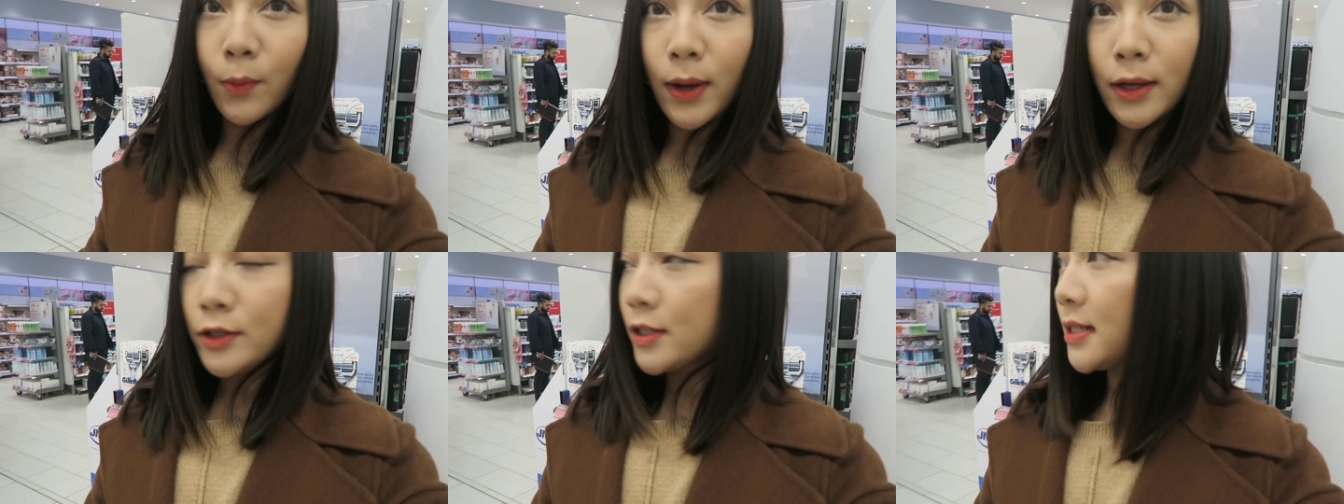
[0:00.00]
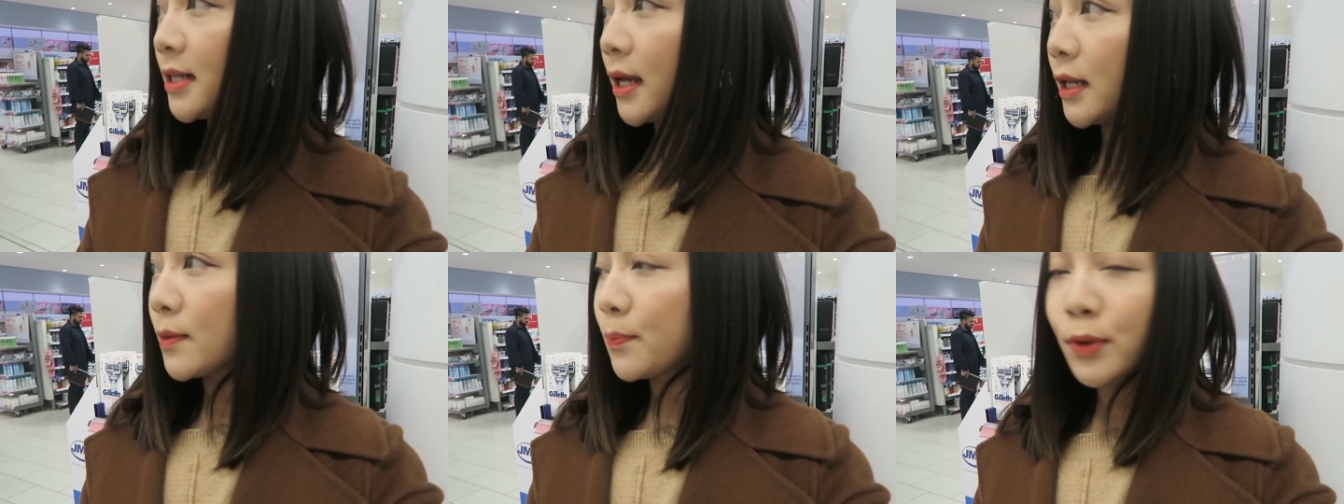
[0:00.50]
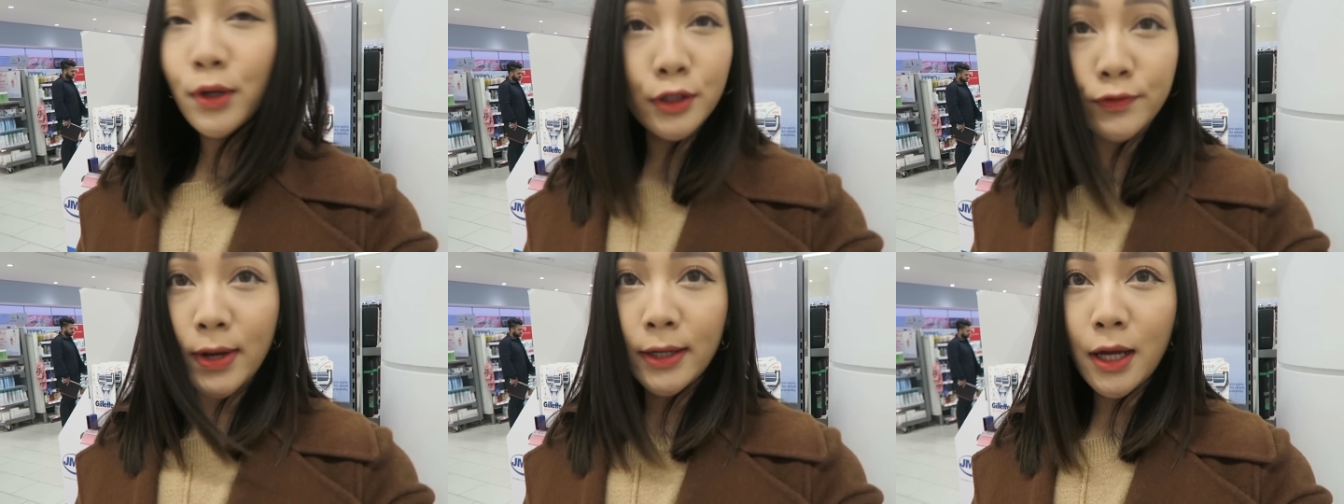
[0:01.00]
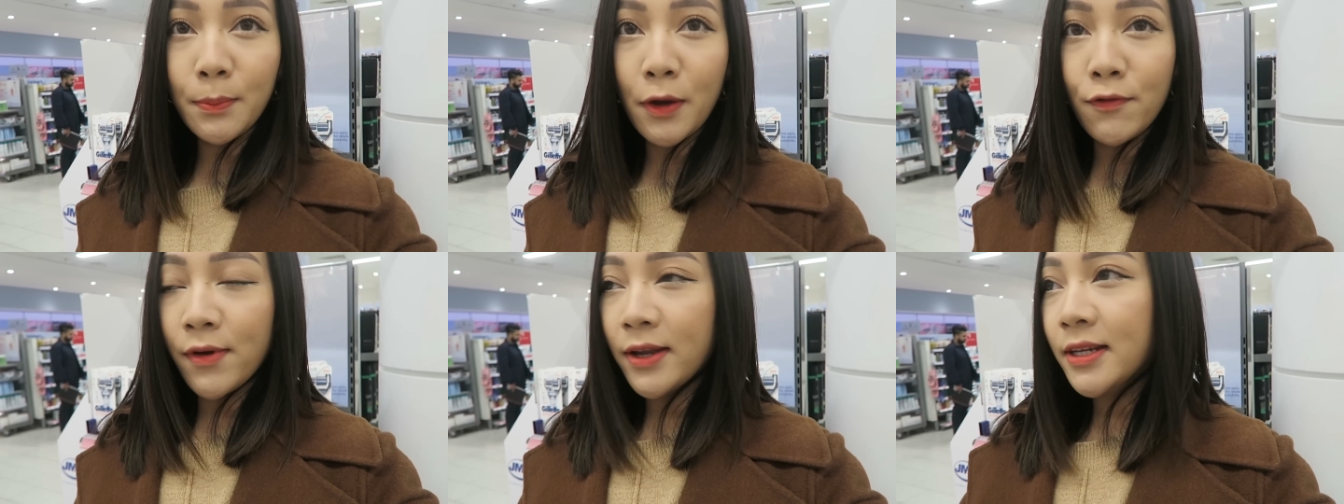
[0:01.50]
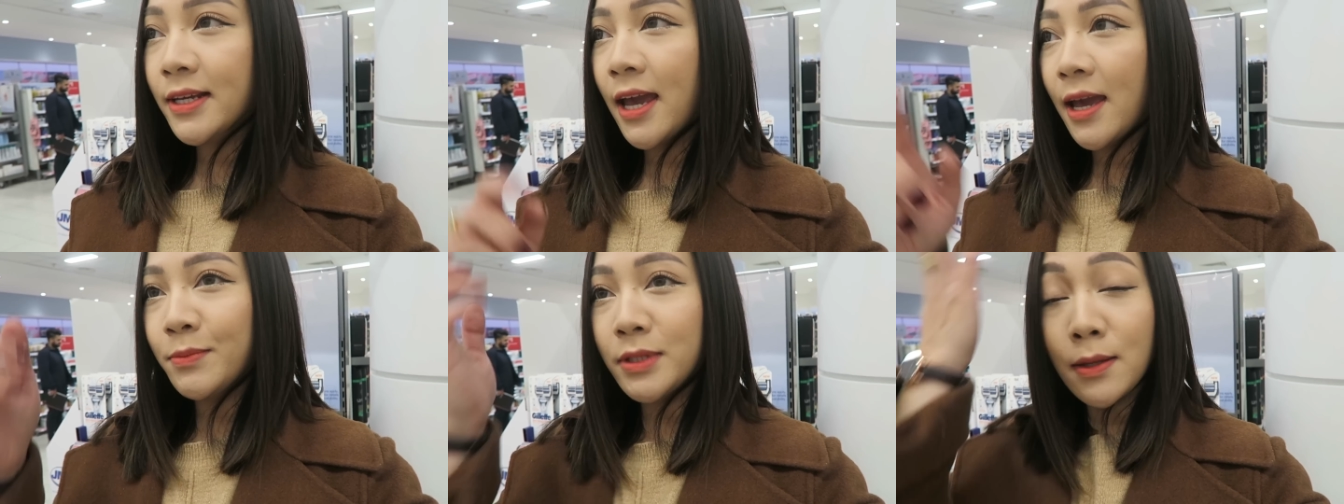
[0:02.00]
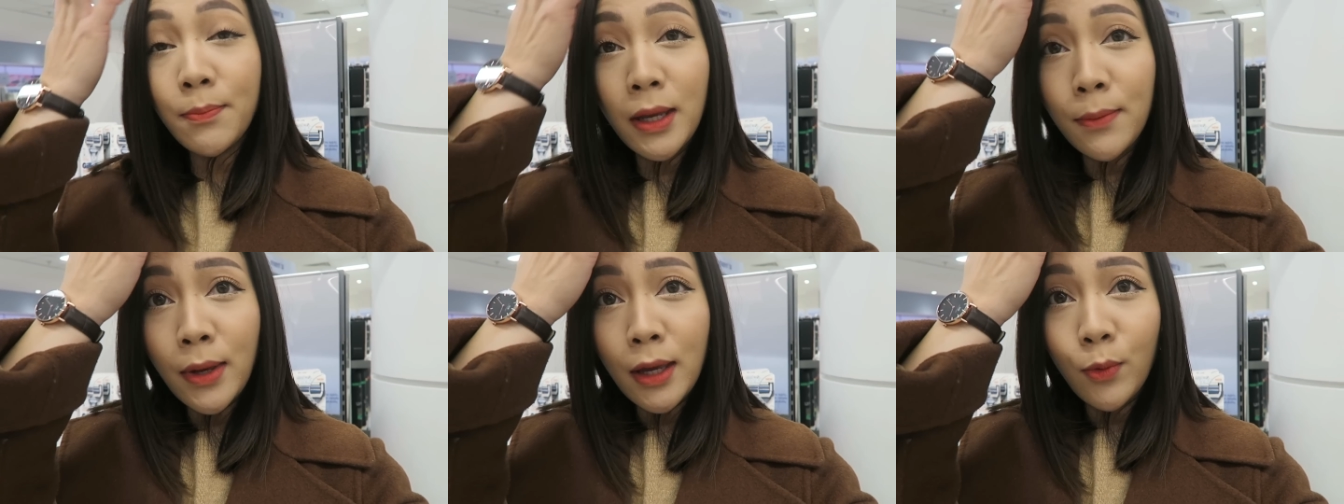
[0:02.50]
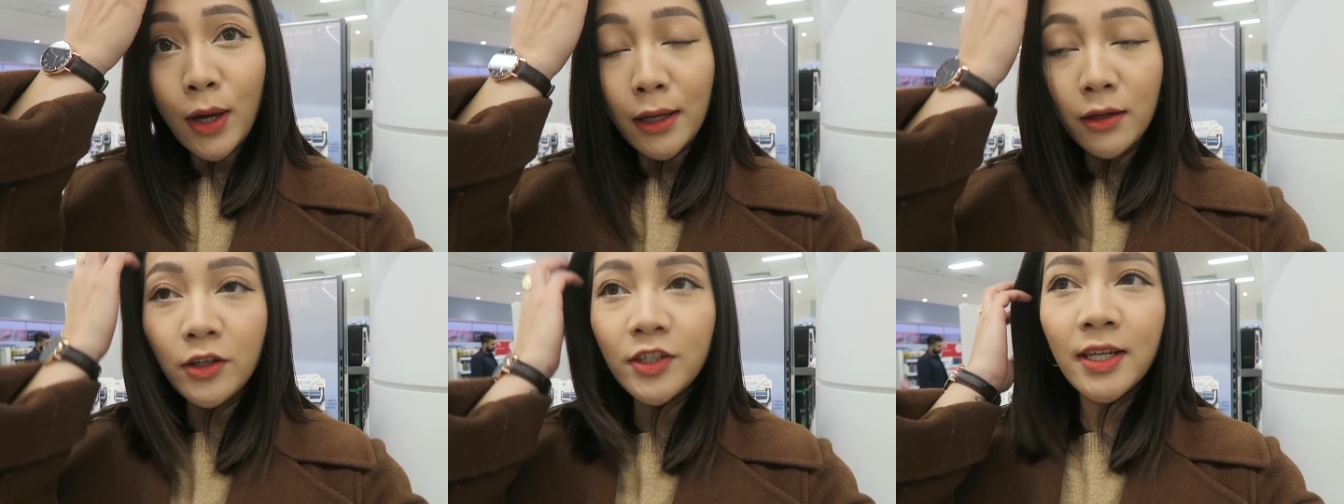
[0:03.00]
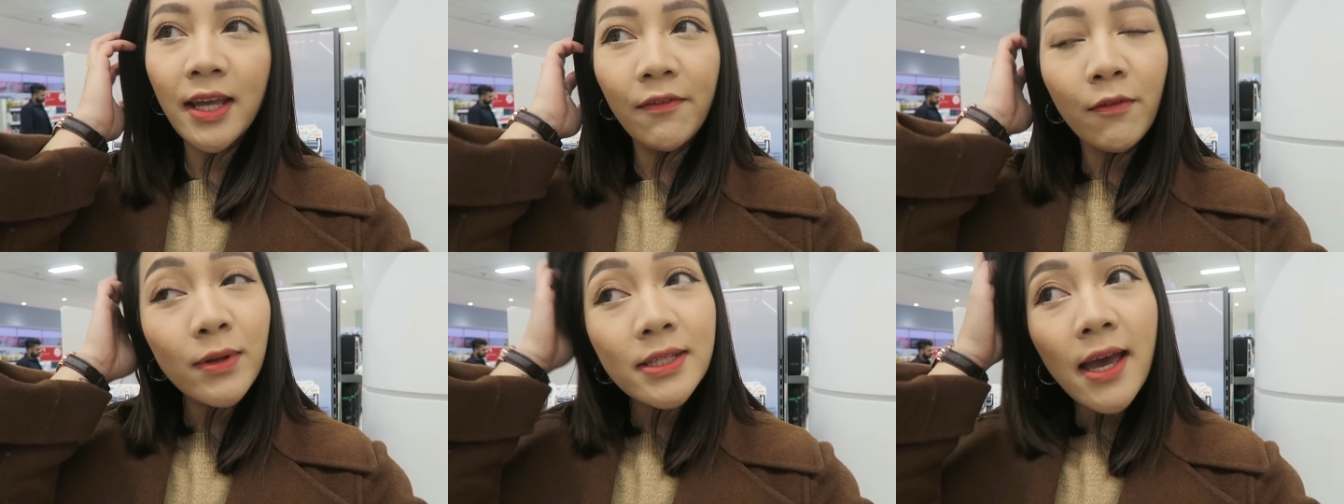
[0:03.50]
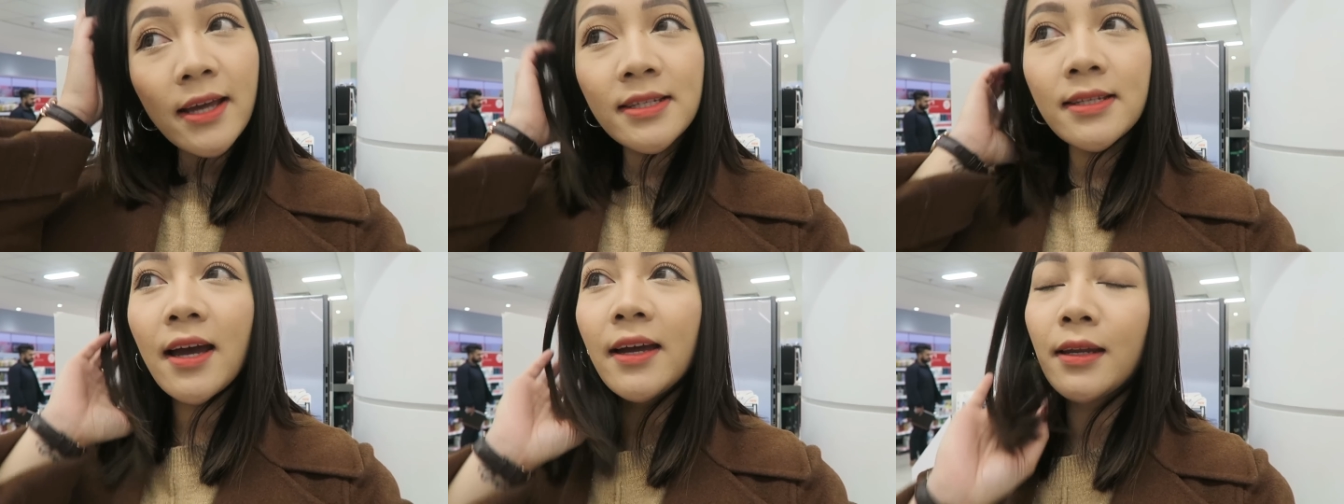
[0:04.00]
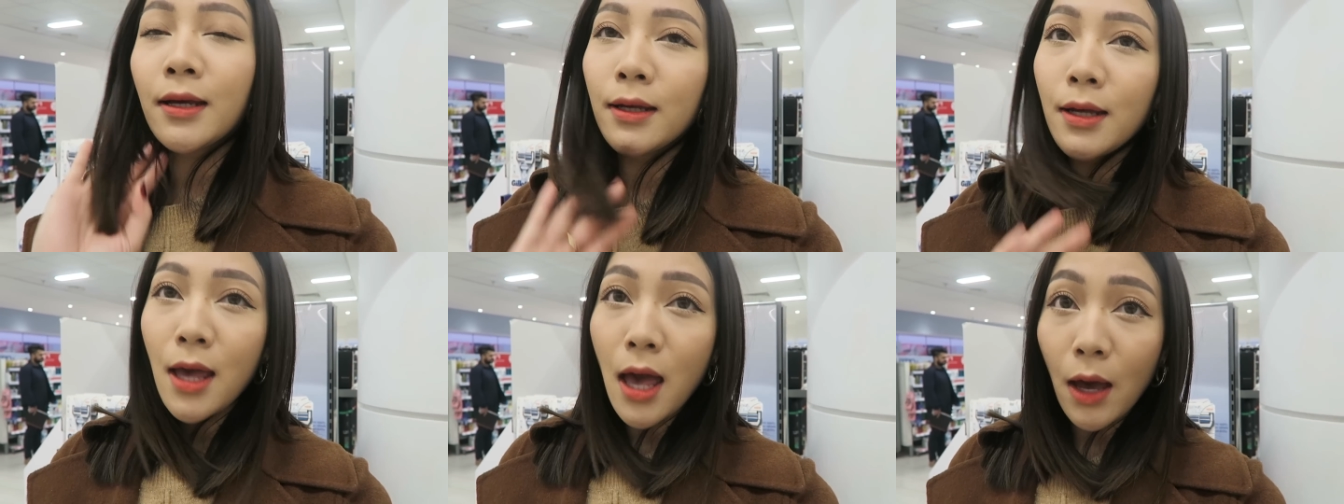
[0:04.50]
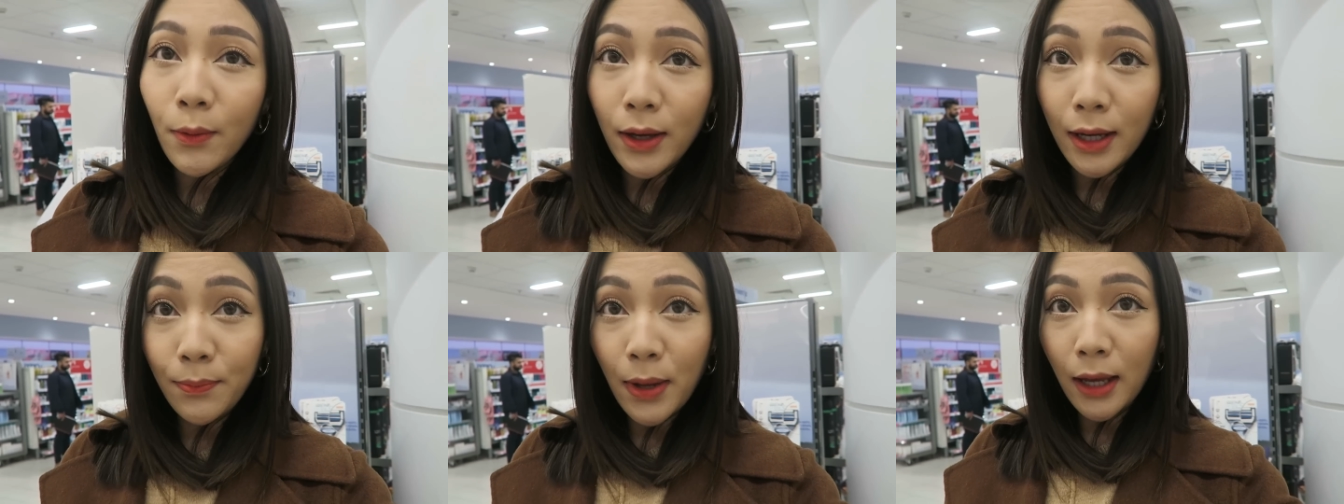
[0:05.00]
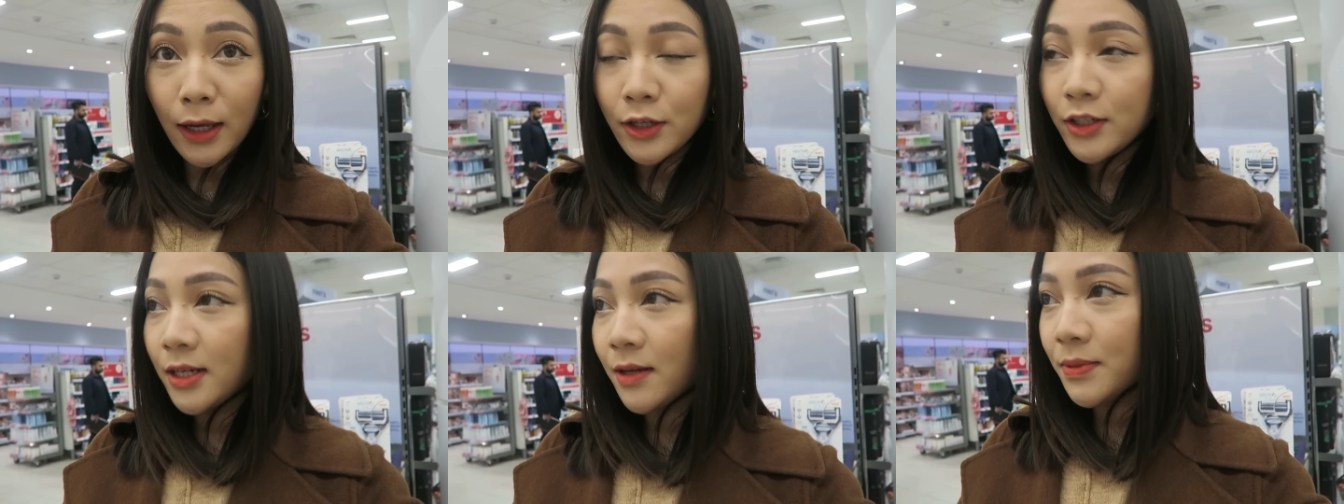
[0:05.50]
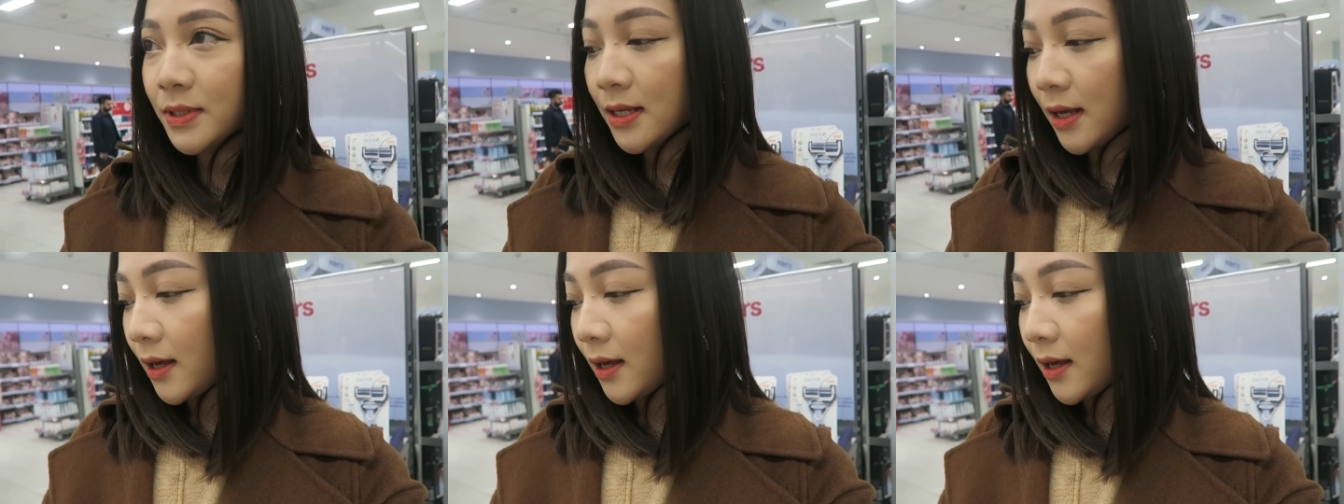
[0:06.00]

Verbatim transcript: We're just in Boots right now. My friend came to meet me and we had lunch together. We went to Ed's Diner and we had burger and chips.